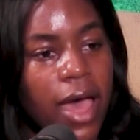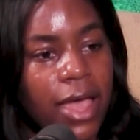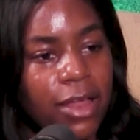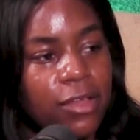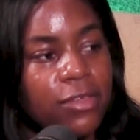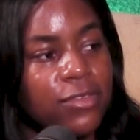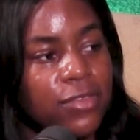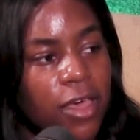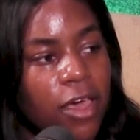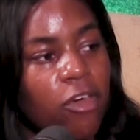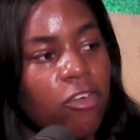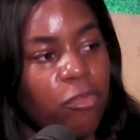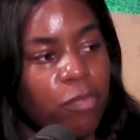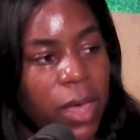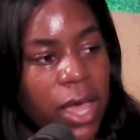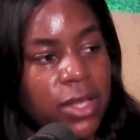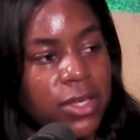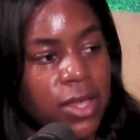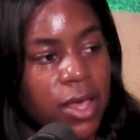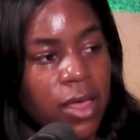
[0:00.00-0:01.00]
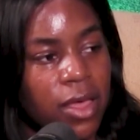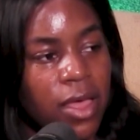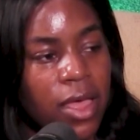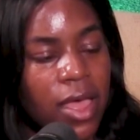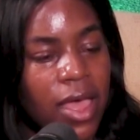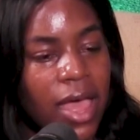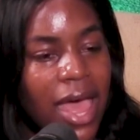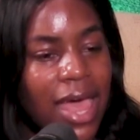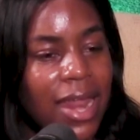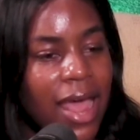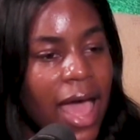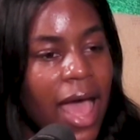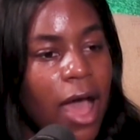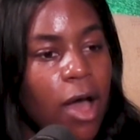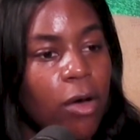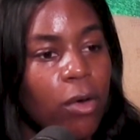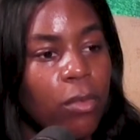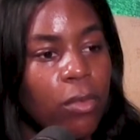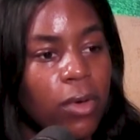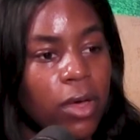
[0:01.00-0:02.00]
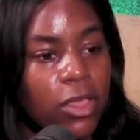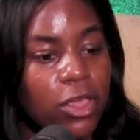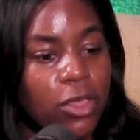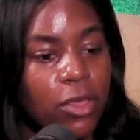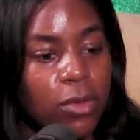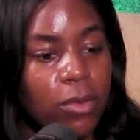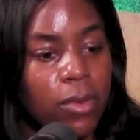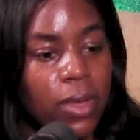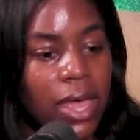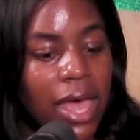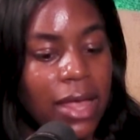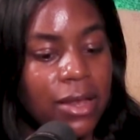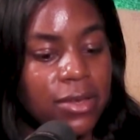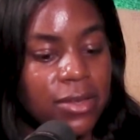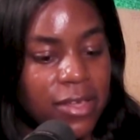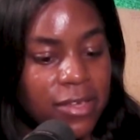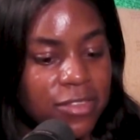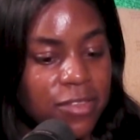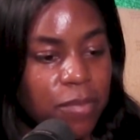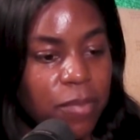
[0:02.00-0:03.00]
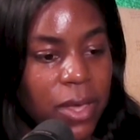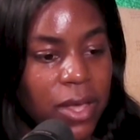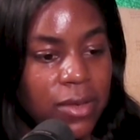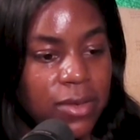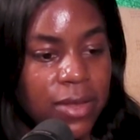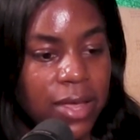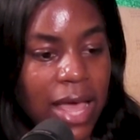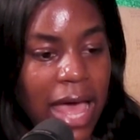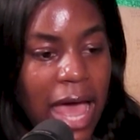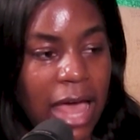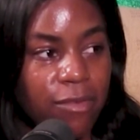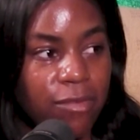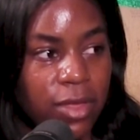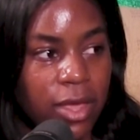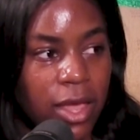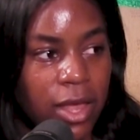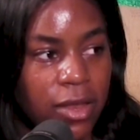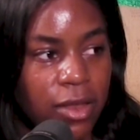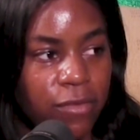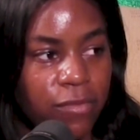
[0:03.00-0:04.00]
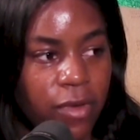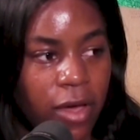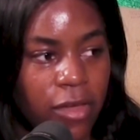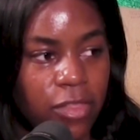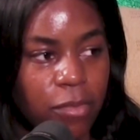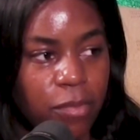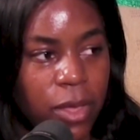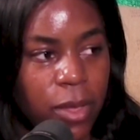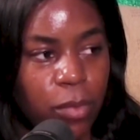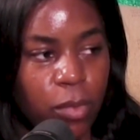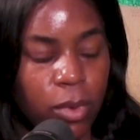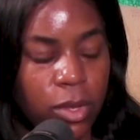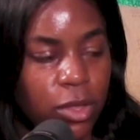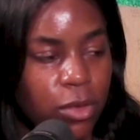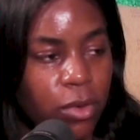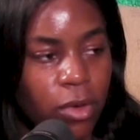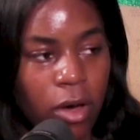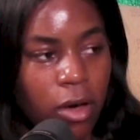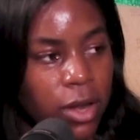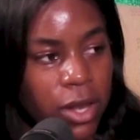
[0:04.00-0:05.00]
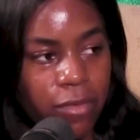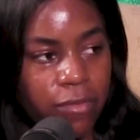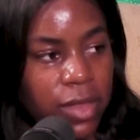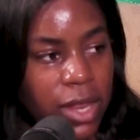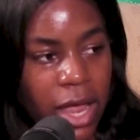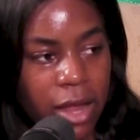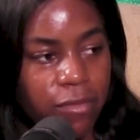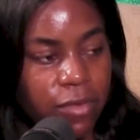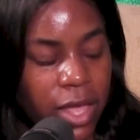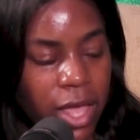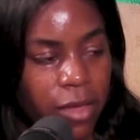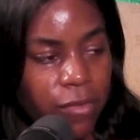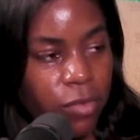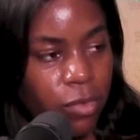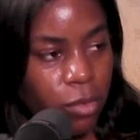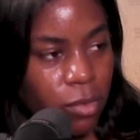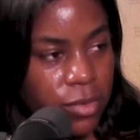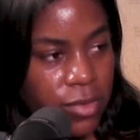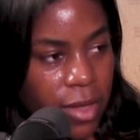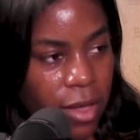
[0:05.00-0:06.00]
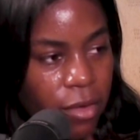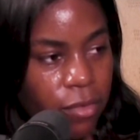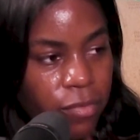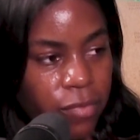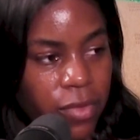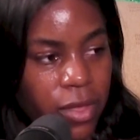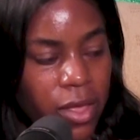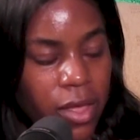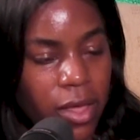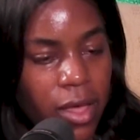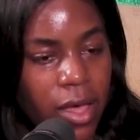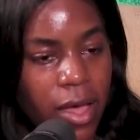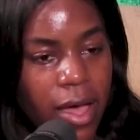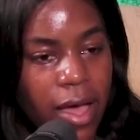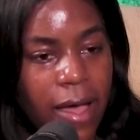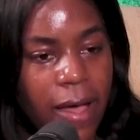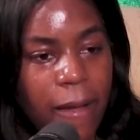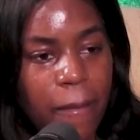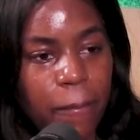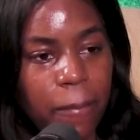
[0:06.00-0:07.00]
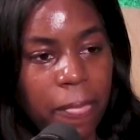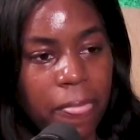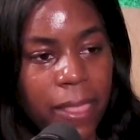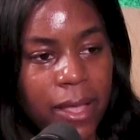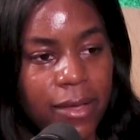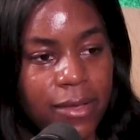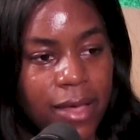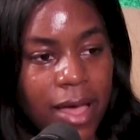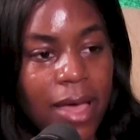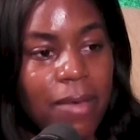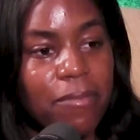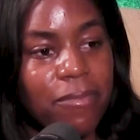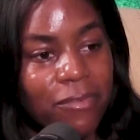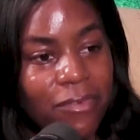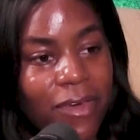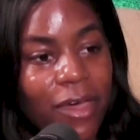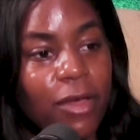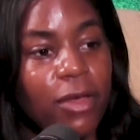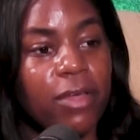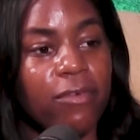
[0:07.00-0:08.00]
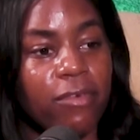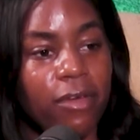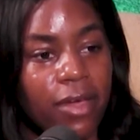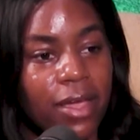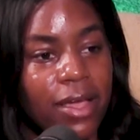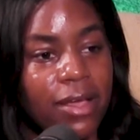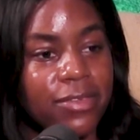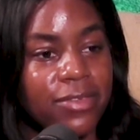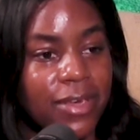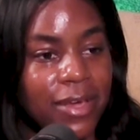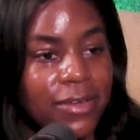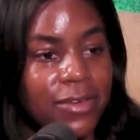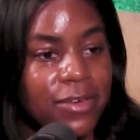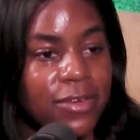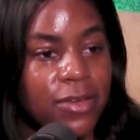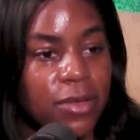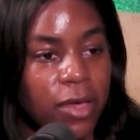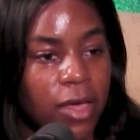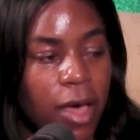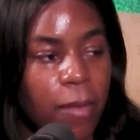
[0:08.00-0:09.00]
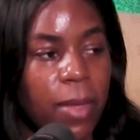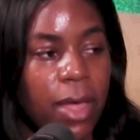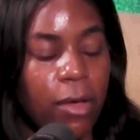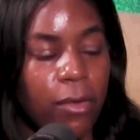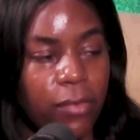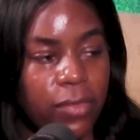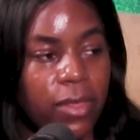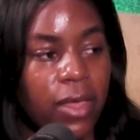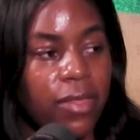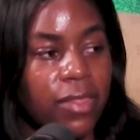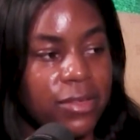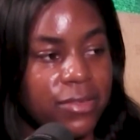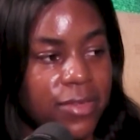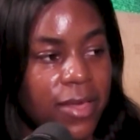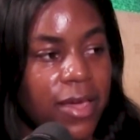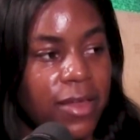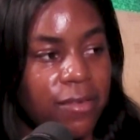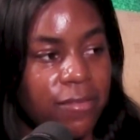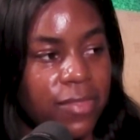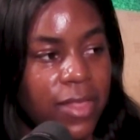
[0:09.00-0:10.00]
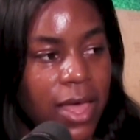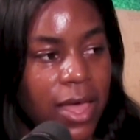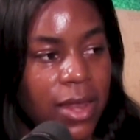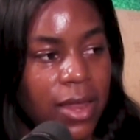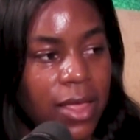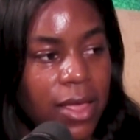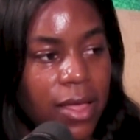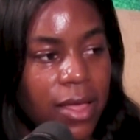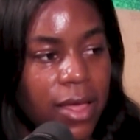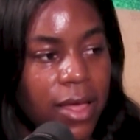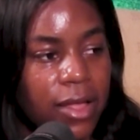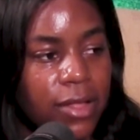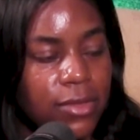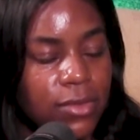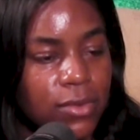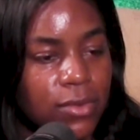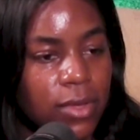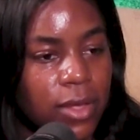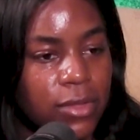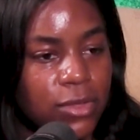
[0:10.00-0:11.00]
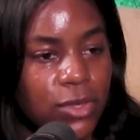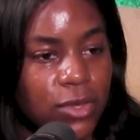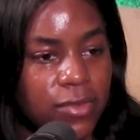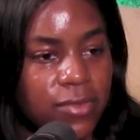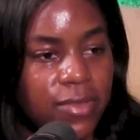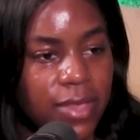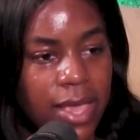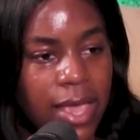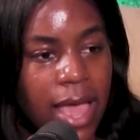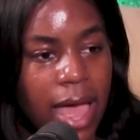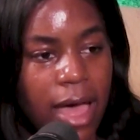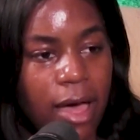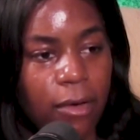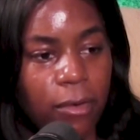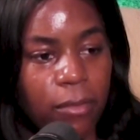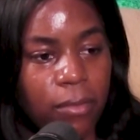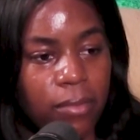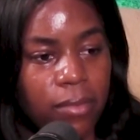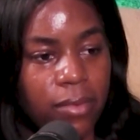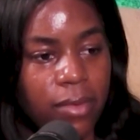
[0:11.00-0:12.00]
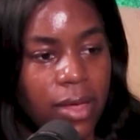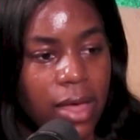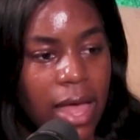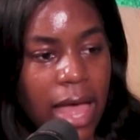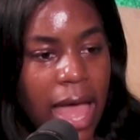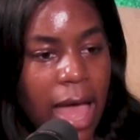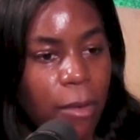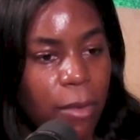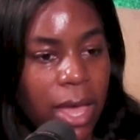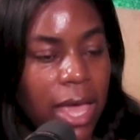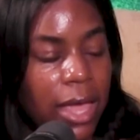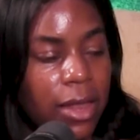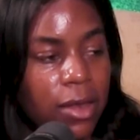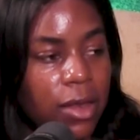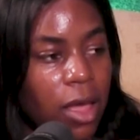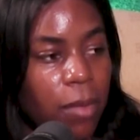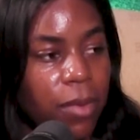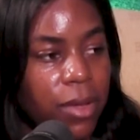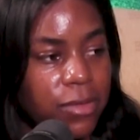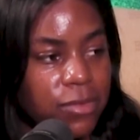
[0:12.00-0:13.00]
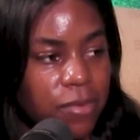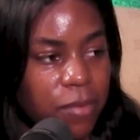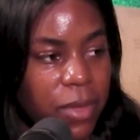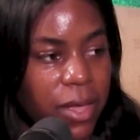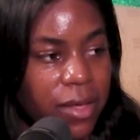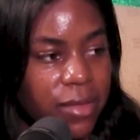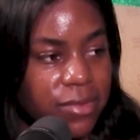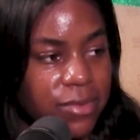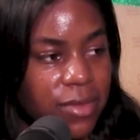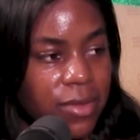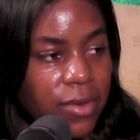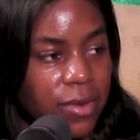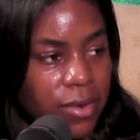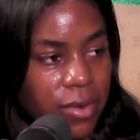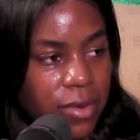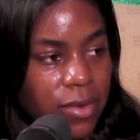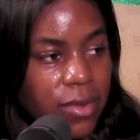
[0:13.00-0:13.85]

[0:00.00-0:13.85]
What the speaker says: I deserve better. And how are you advocating for other people when you can't even advocate for yourself? I'm very, very excited to come out on the other side of that and just see how I end up as a person.